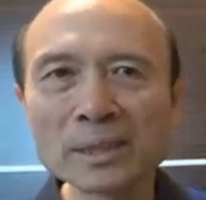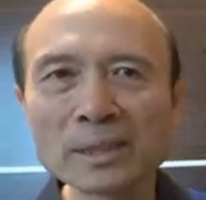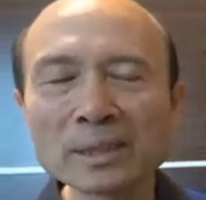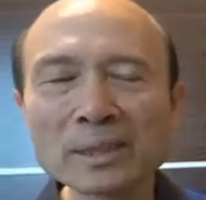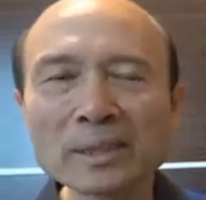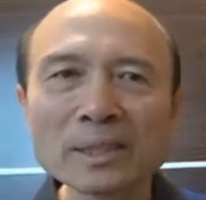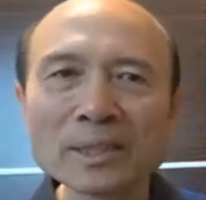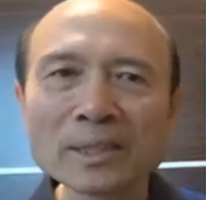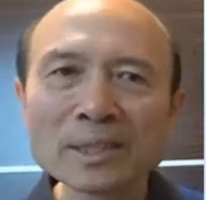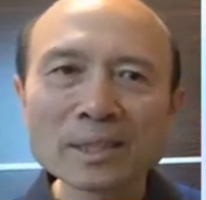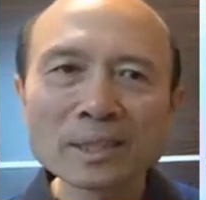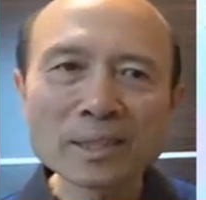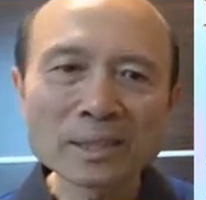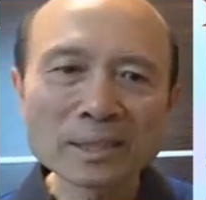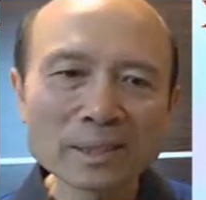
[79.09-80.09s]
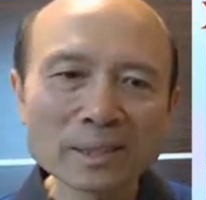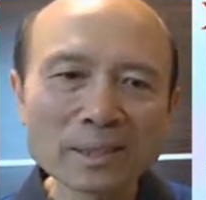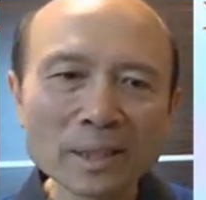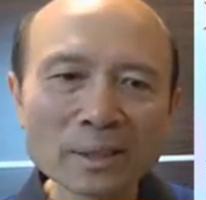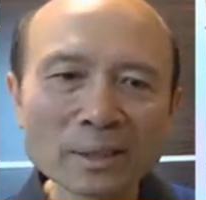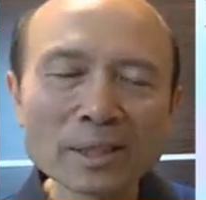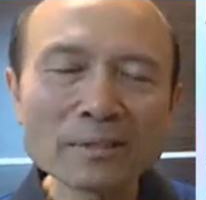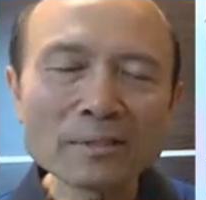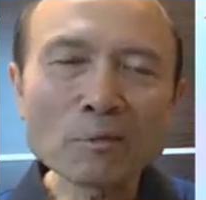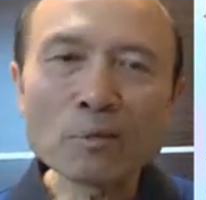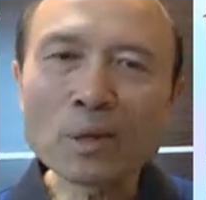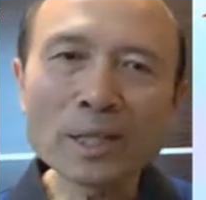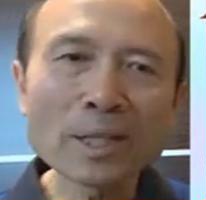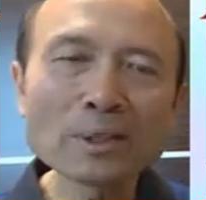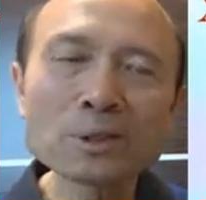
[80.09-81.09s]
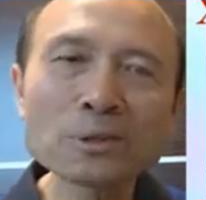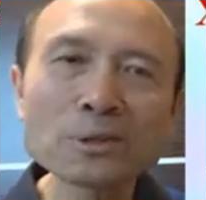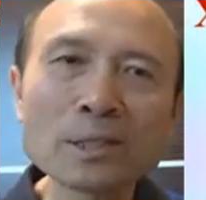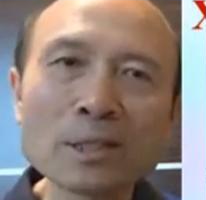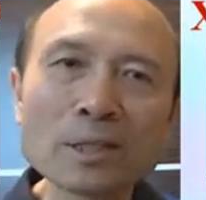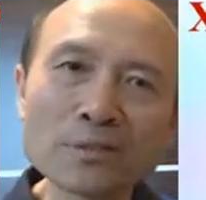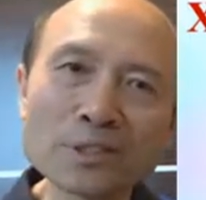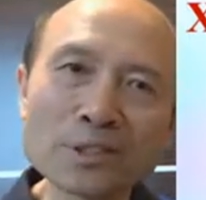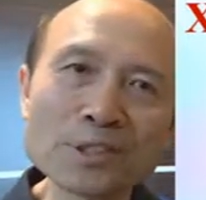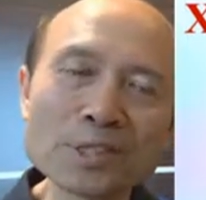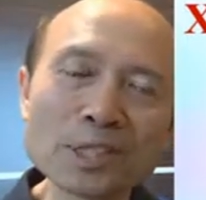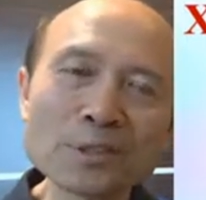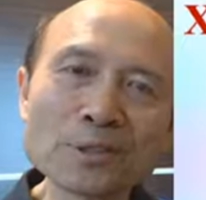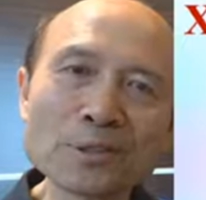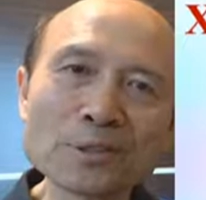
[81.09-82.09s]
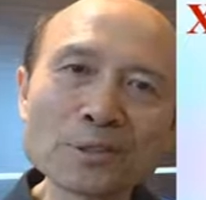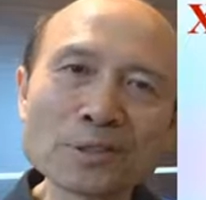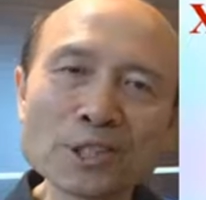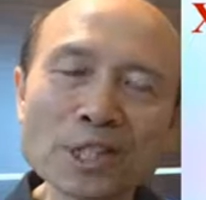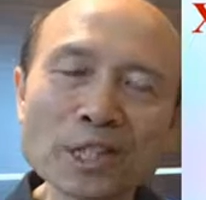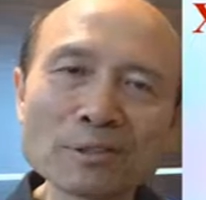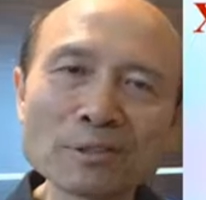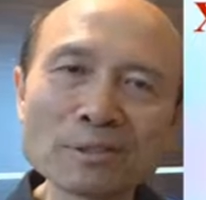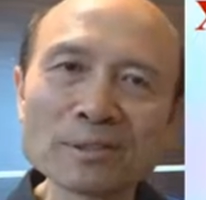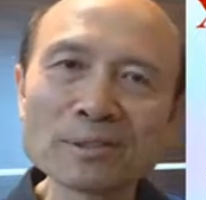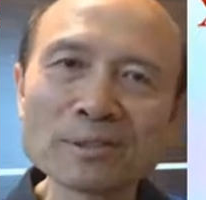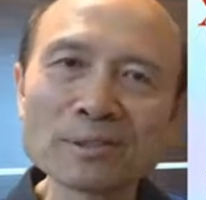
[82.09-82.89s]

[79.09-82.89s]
It, it now even when I do deliverance, I don't shout,